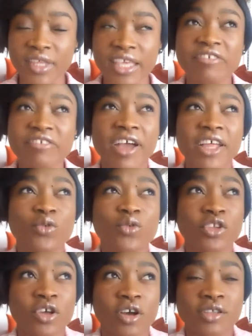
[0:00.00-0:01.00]
If I do
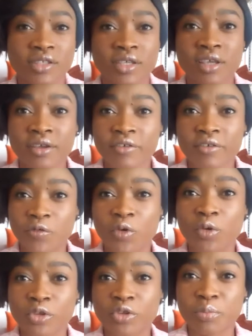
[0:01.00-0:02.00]
not
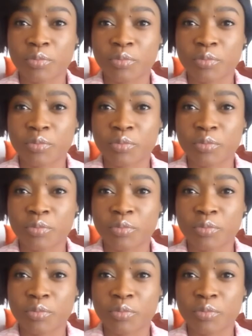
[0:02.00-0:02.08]
follow